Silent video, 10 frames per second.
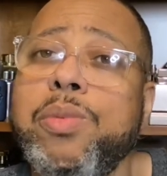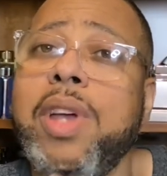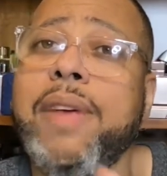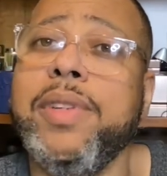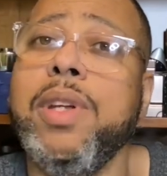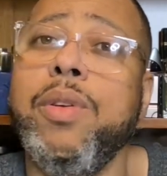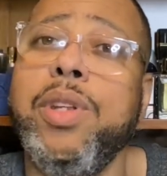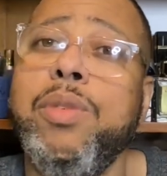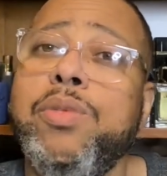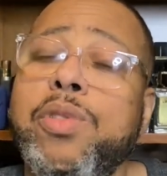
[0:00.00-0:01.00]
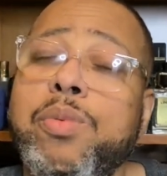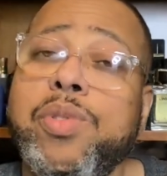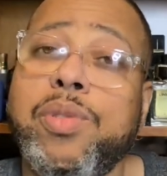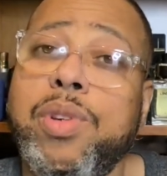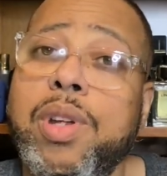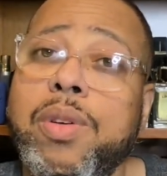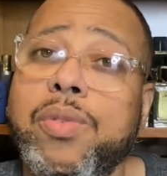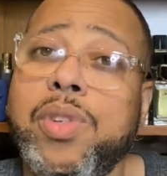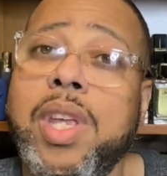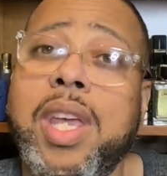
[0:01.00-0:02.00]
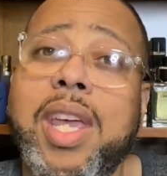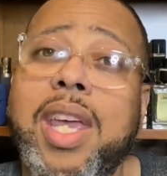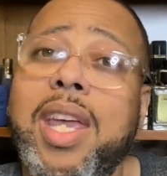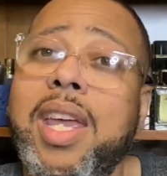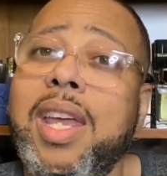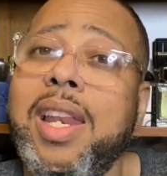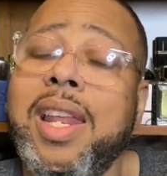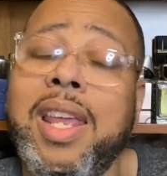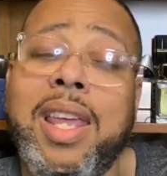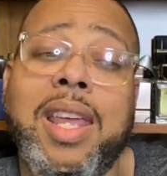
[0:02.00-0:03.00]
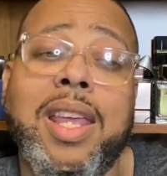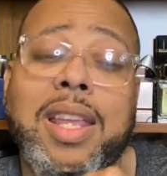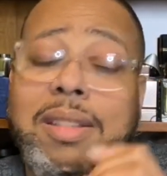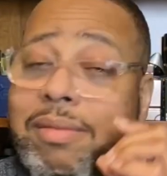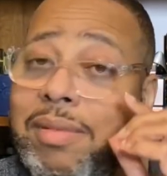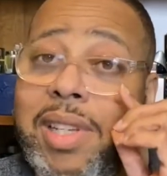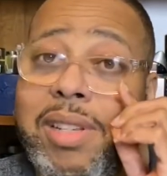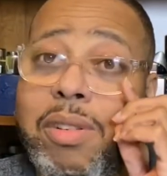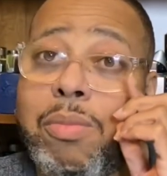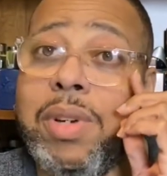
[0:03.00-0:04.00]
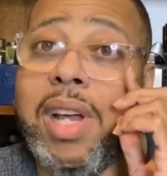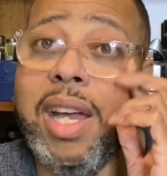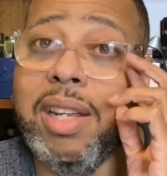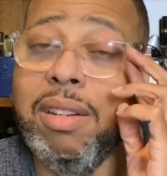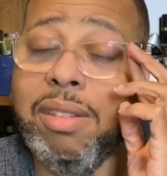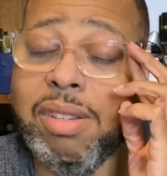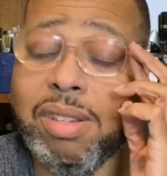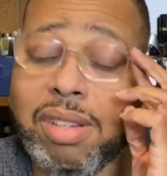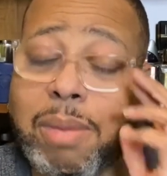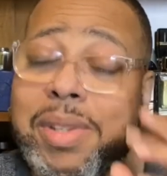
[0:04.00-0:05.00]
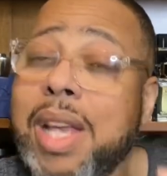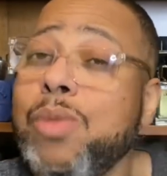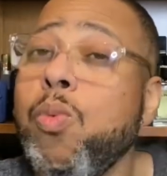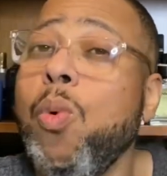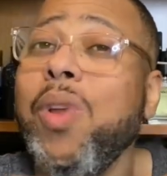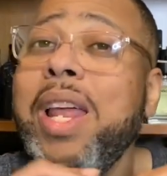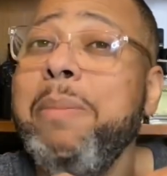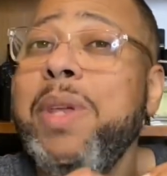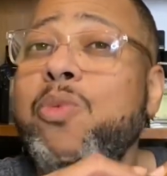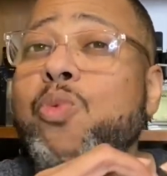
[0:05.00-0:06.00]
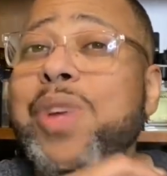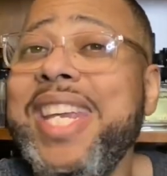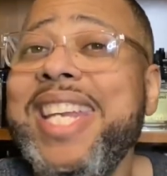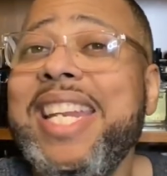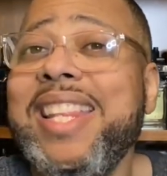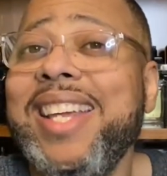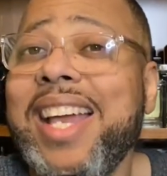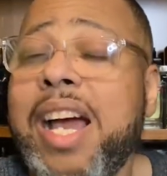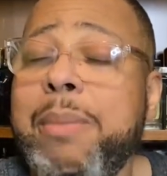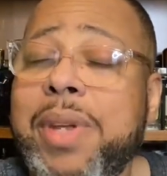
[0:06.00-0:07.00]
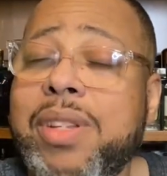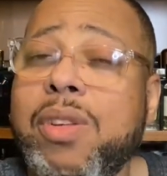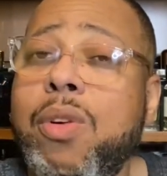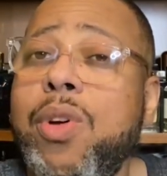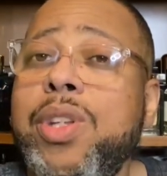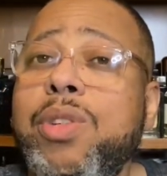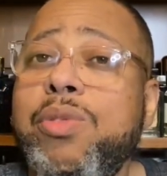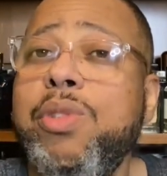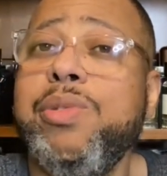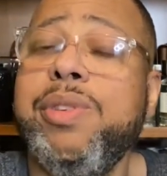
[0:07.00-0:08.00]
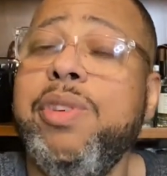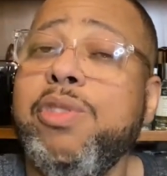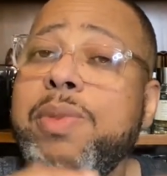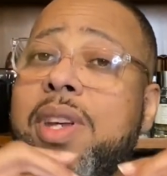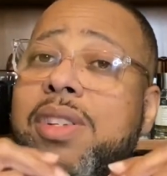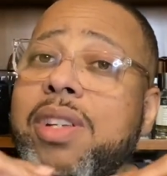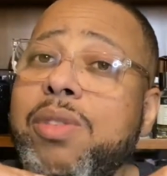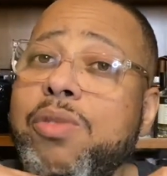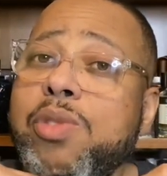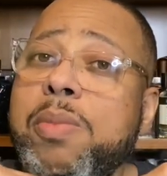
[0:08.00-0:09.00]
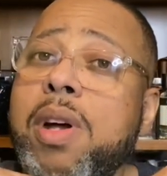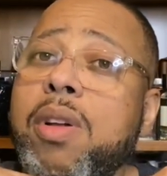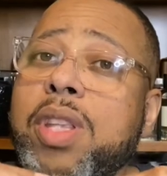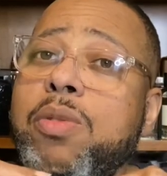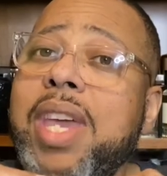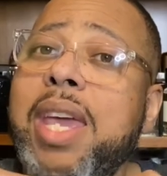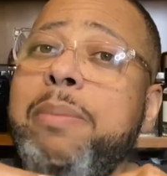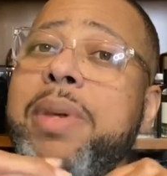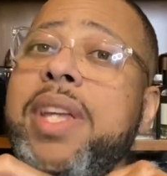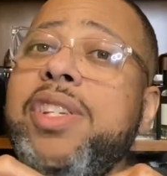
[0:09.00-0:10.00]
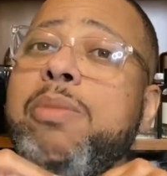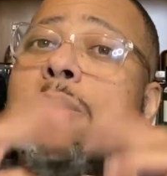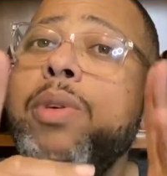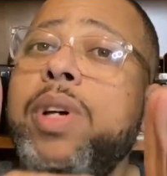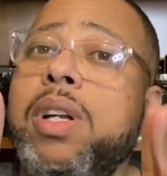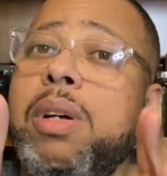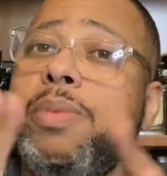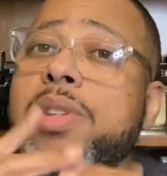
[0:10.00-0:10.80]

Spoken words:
You have to go to YouTube Studios. And these old binoculars sometimes won't let me read the comments on YouTube Studios because they're too small and you can't pinch and blow it up.